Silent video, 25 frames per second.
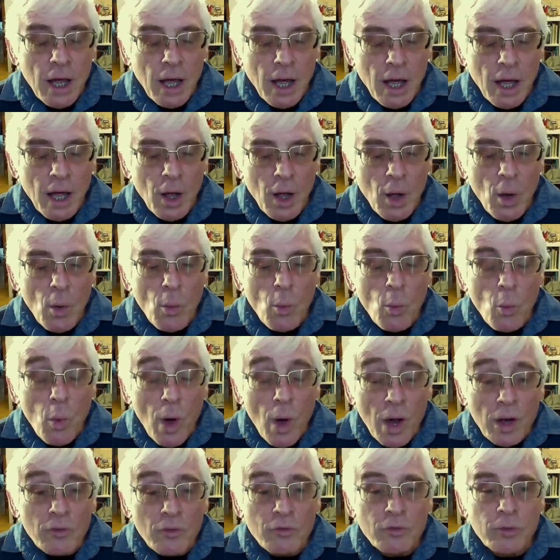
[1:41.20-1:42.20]
Uh,
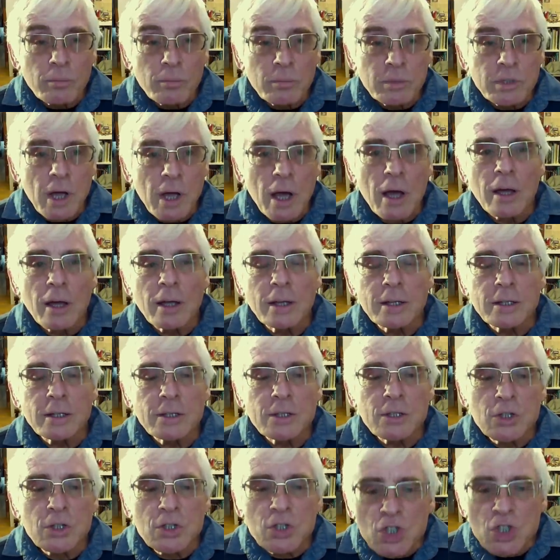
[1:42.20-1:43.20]
one of them died
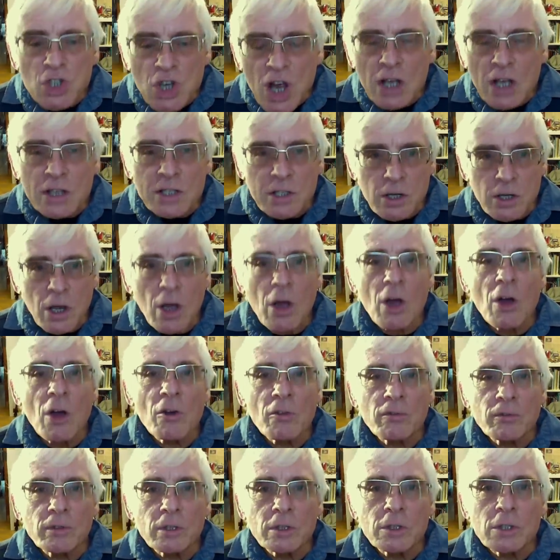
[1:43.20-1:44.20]
just
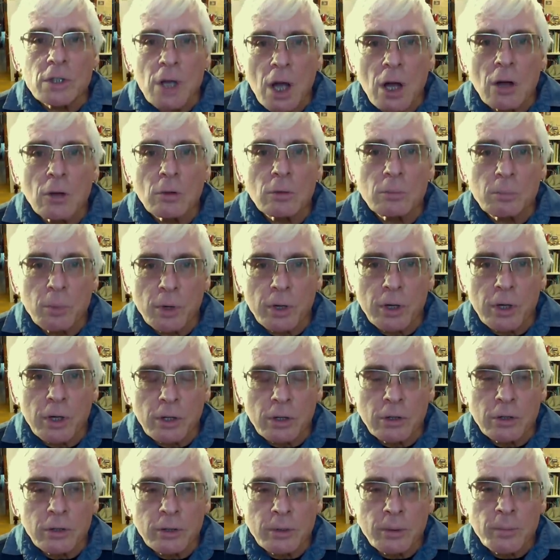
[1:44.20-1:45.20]
after
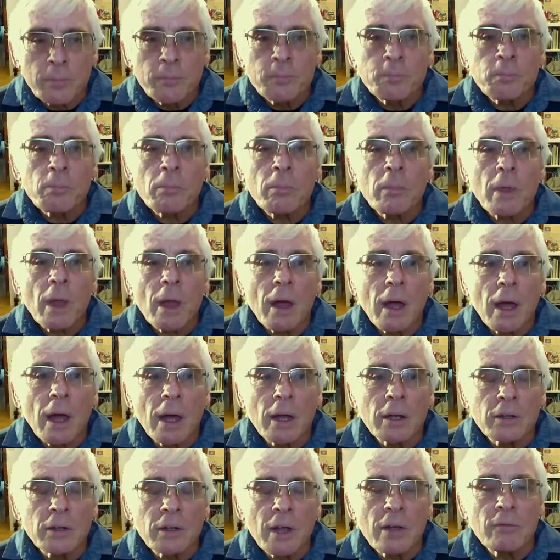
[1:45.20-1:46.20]
childbirth,
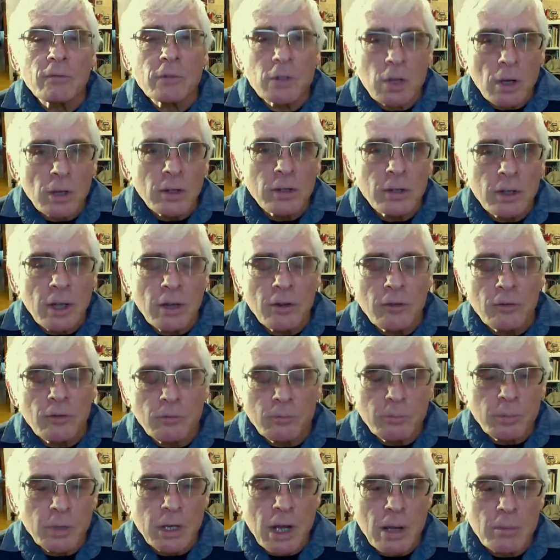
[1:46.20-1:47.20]
and mm. they've t- they've
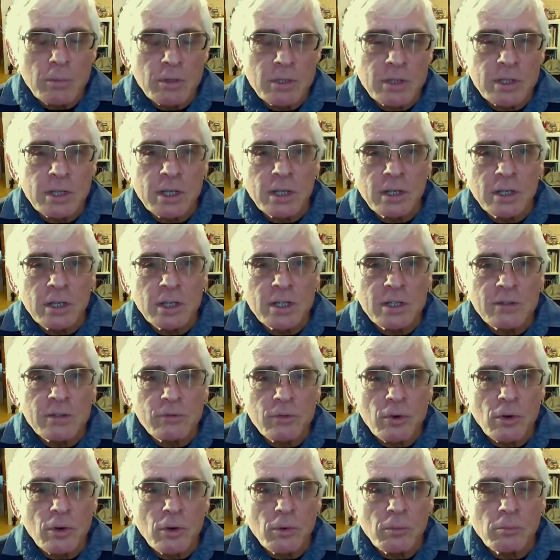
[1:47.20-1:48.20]
been able to see this
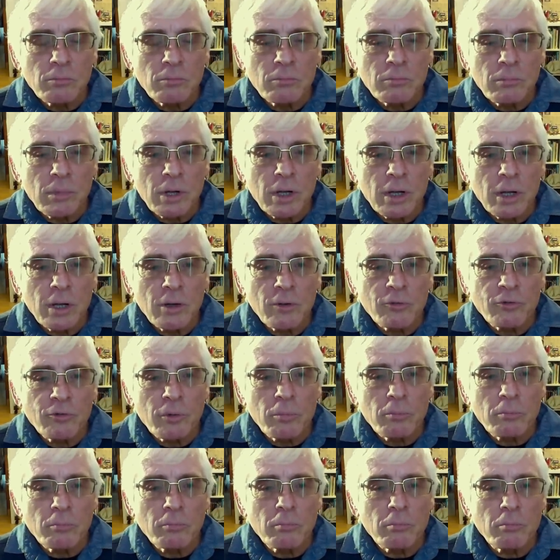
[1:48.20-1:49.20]
from uh,
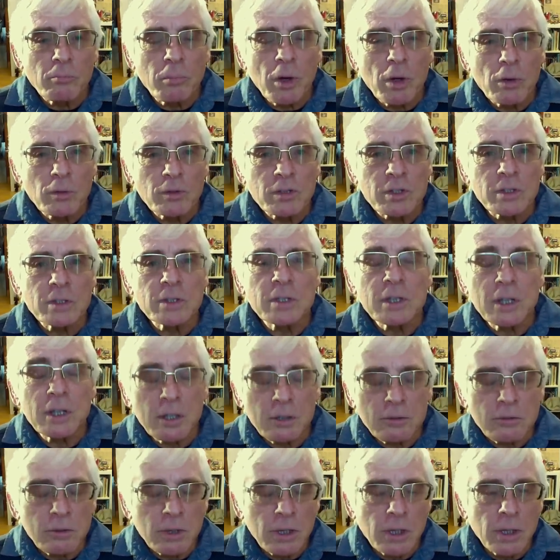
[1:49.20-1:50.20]
from bones and
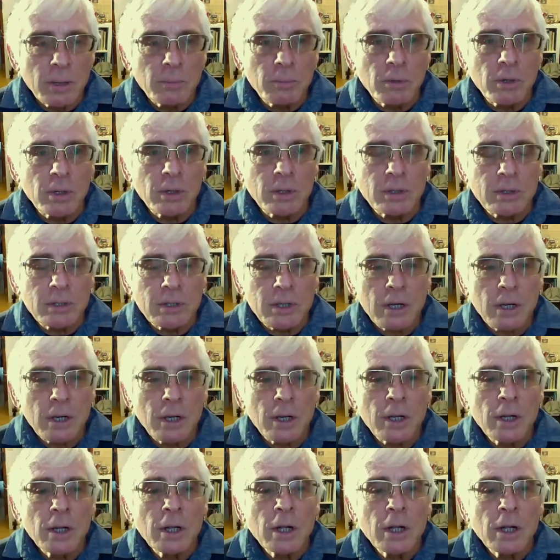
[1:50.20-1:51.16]
teeth, really. But uh,